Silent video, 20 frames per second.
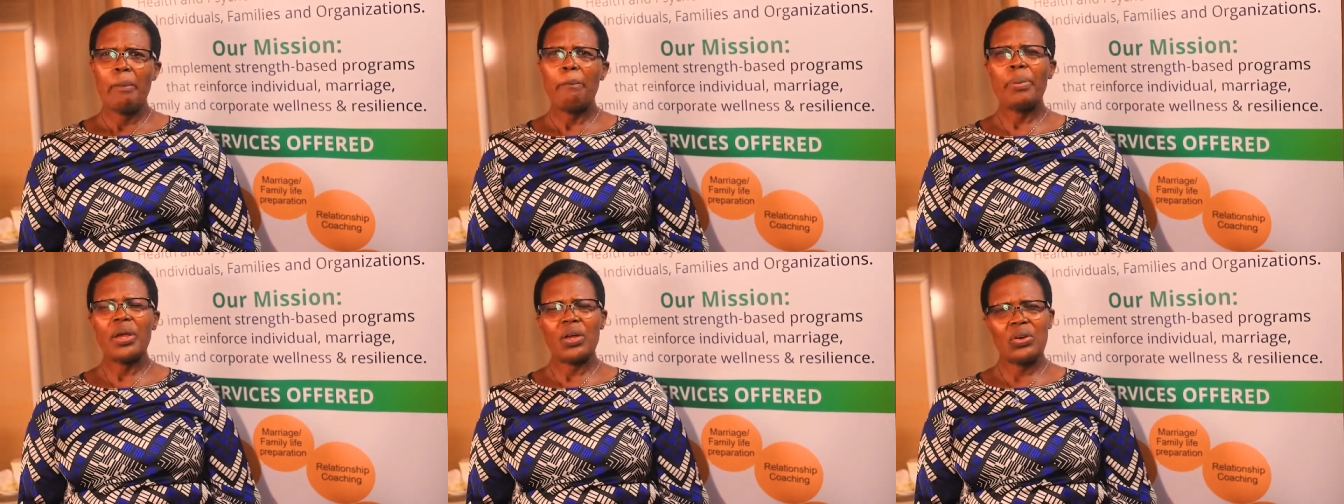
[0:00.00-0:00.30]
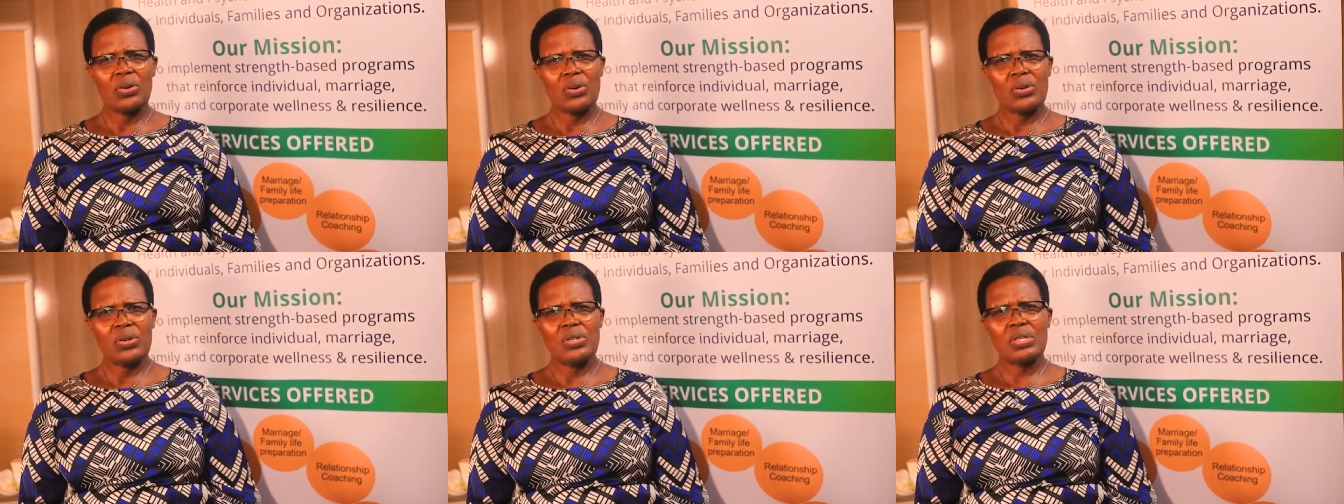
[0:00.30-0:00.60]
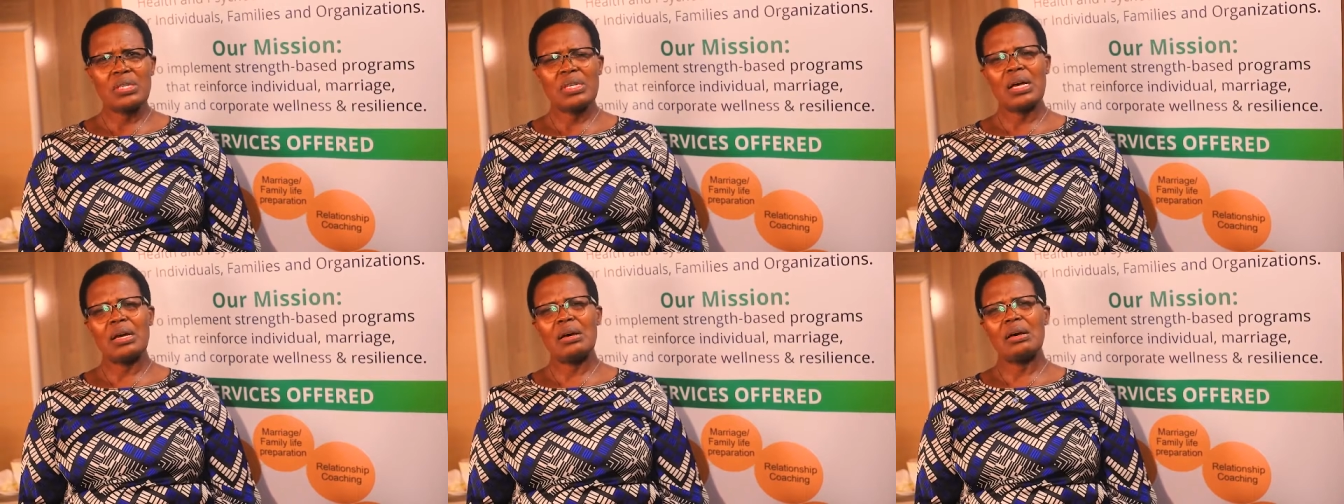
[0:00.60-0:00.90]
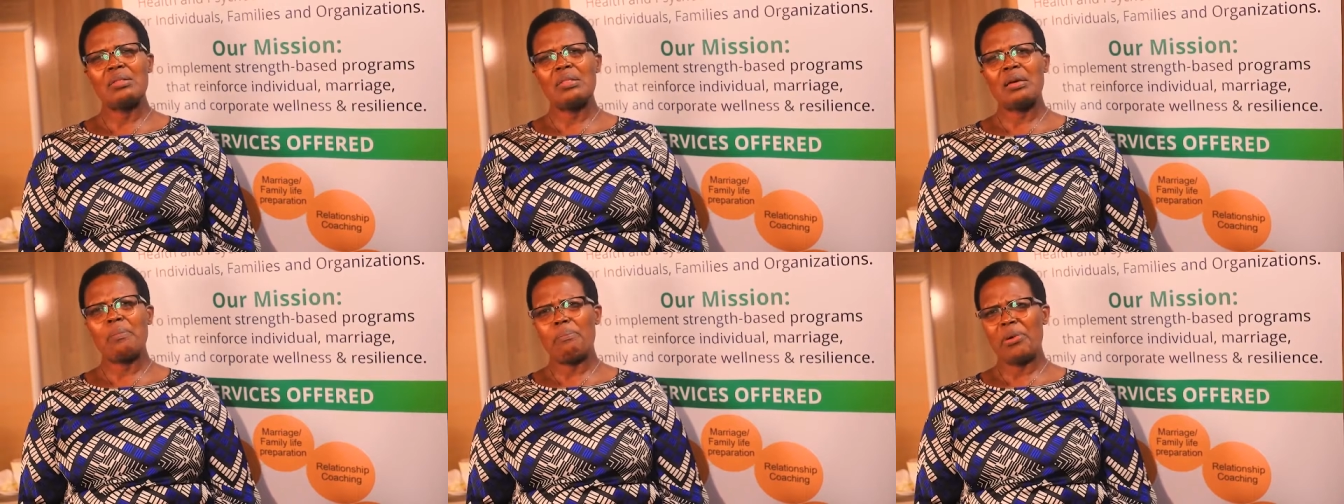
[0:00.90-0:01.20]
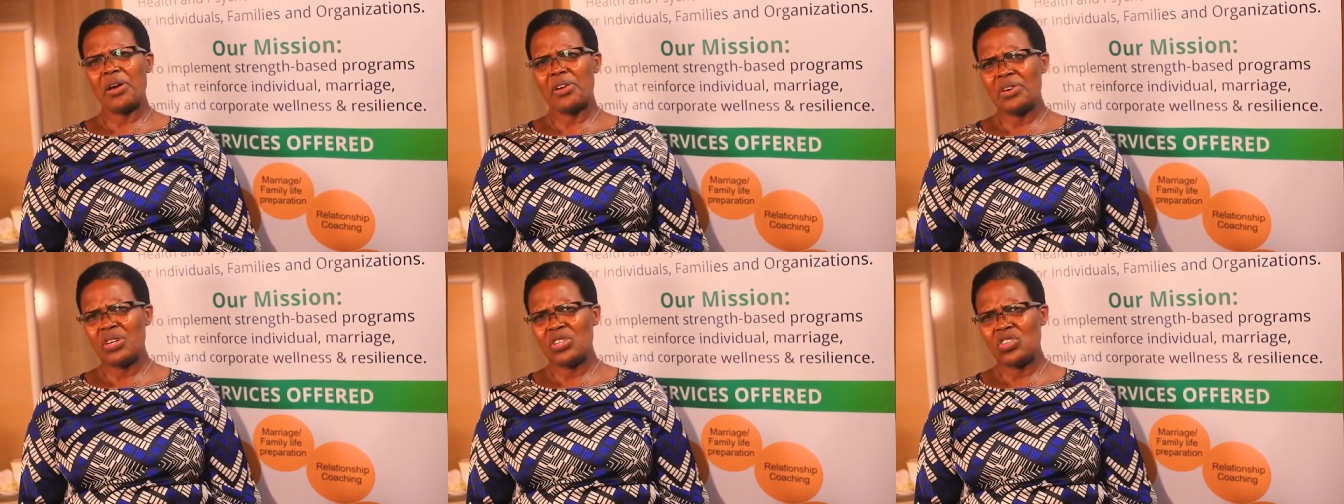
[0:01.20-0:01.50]
because the
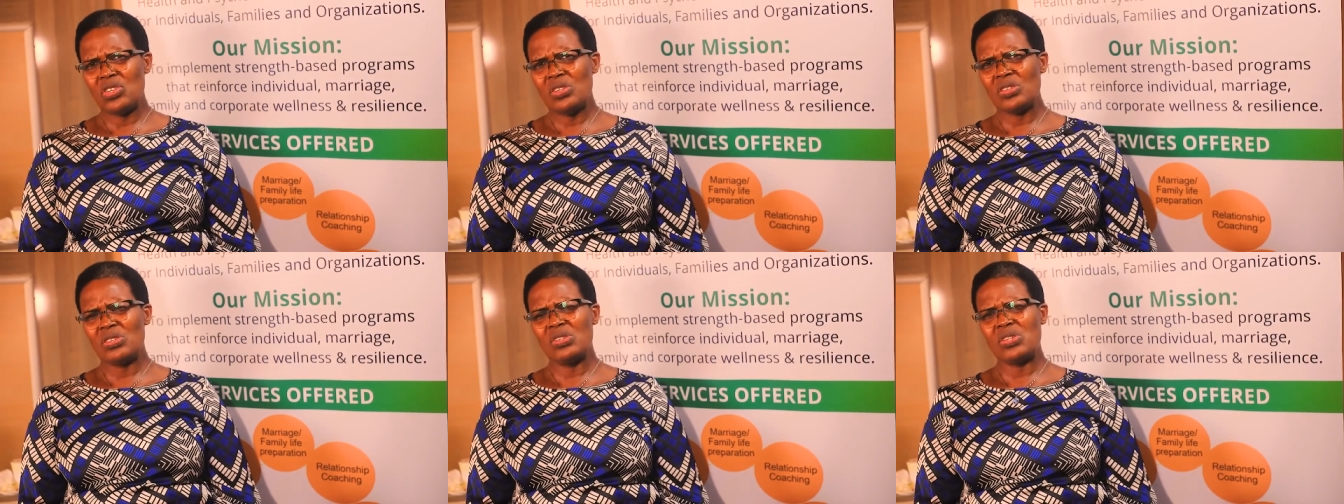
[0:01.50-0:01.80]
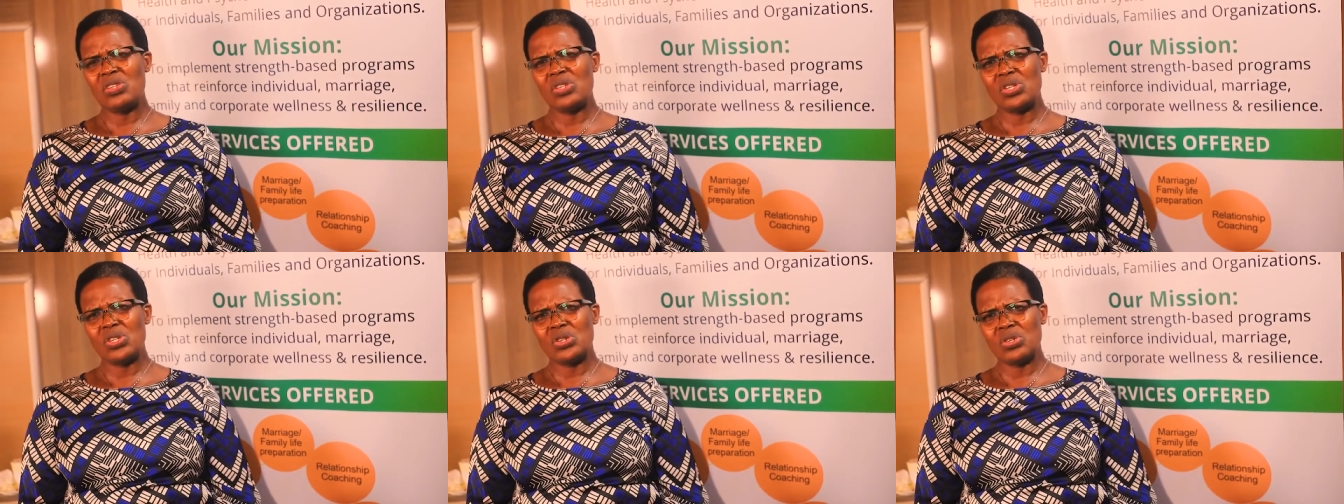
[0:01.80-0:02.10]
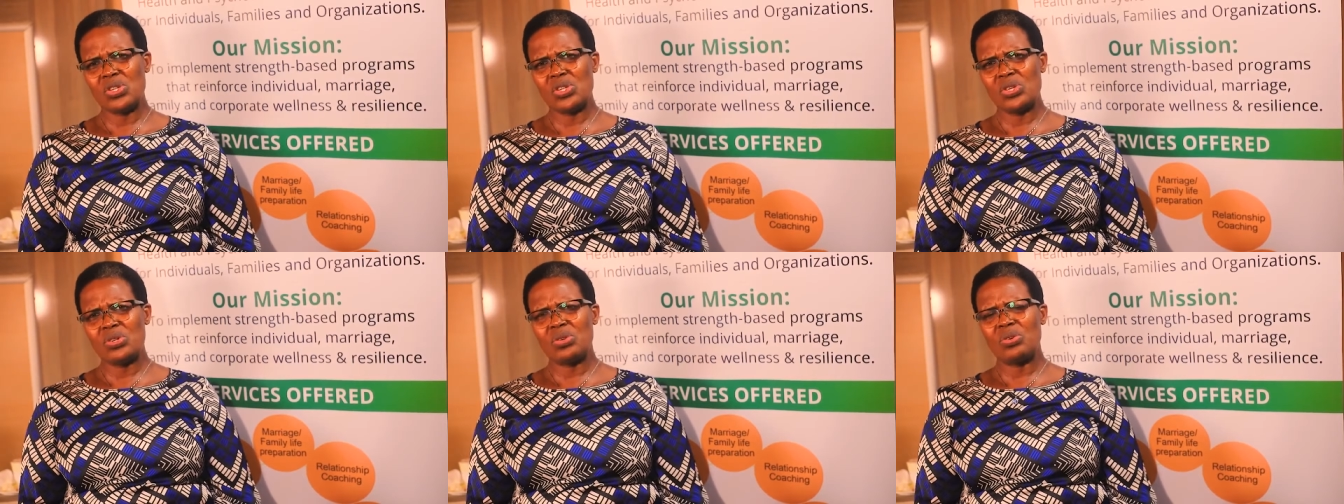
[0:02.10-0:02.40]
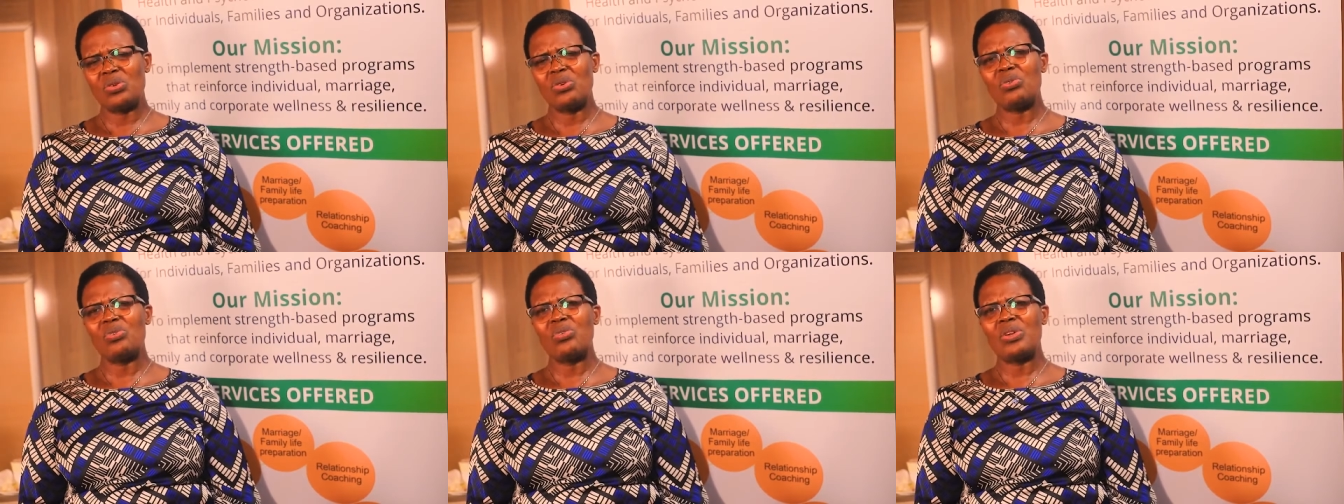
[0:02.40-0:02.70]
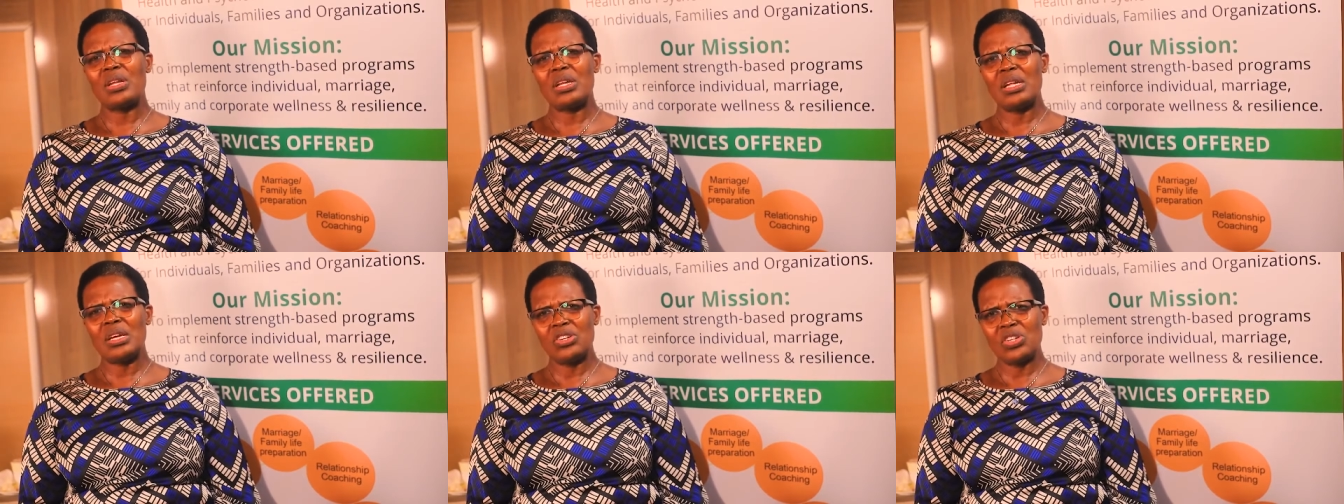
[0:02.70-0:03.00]
marriage institution or
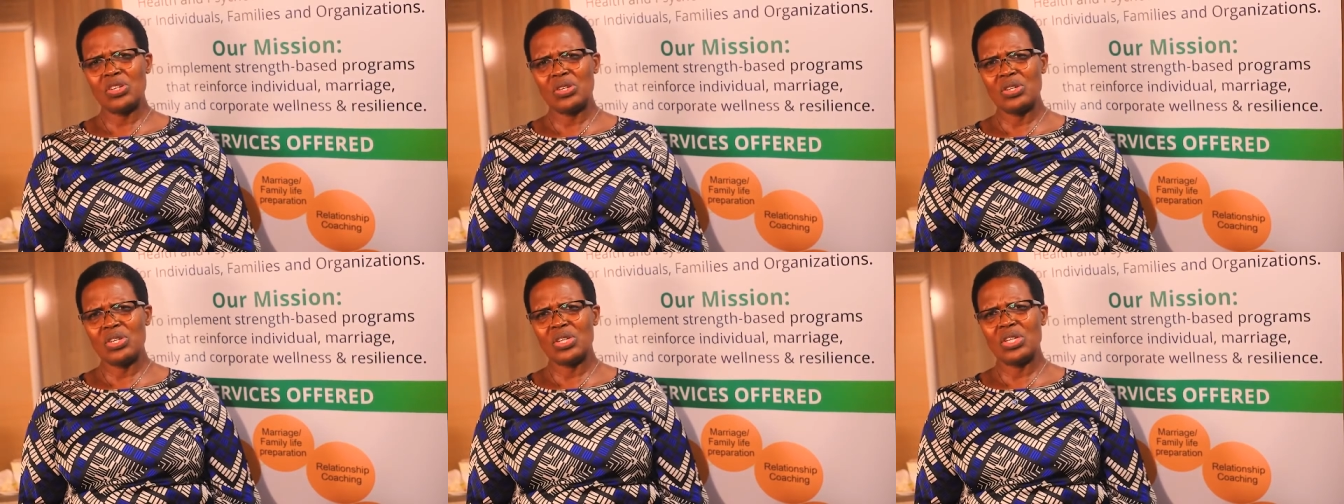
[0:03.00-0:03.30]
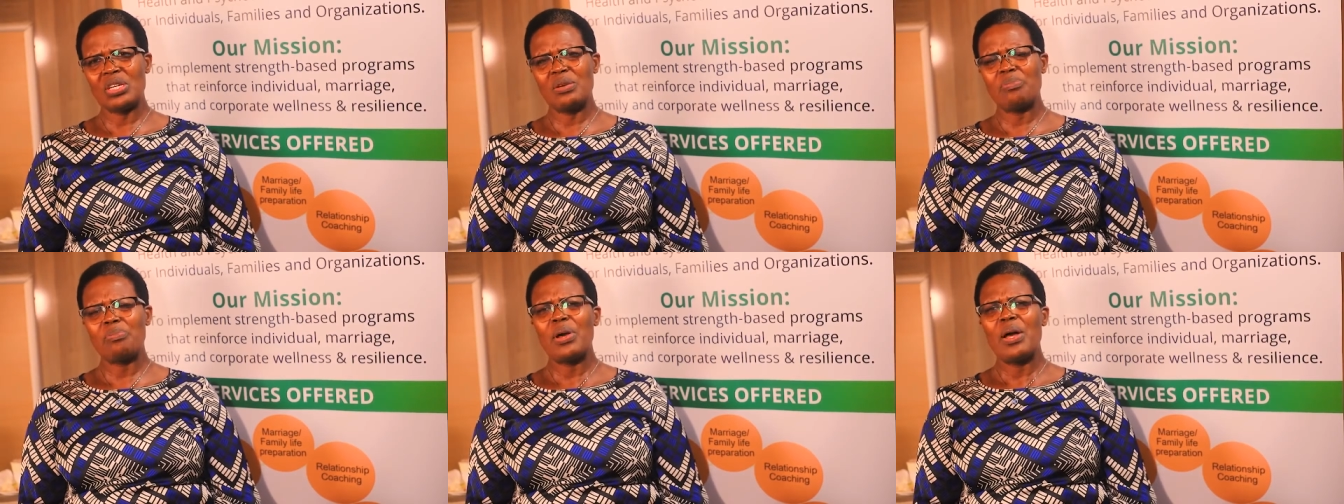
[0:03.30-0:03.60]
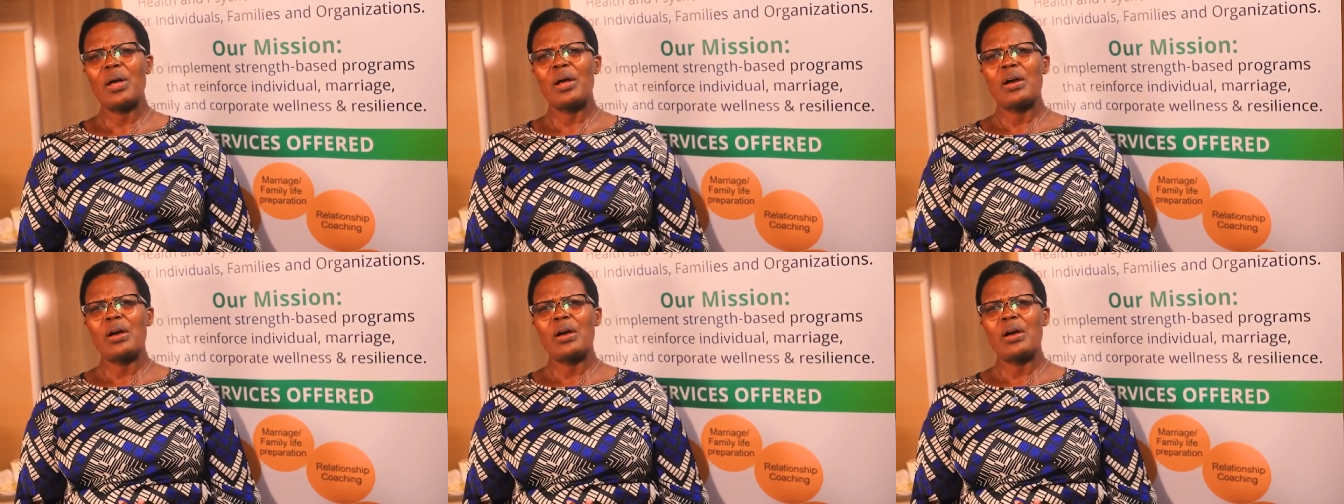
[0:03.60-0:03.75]
relationship